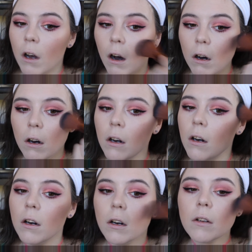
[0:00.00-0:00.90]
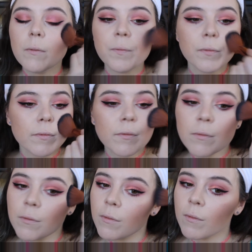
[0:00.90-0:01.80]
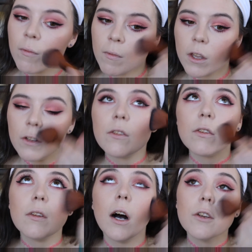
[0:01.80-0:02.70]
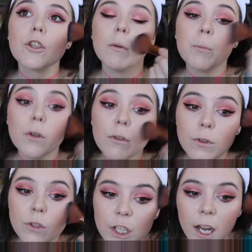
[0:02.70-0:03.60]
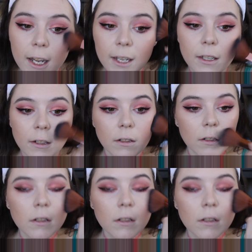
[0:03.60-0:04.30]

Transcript: Oh, it's such a beautiful shade.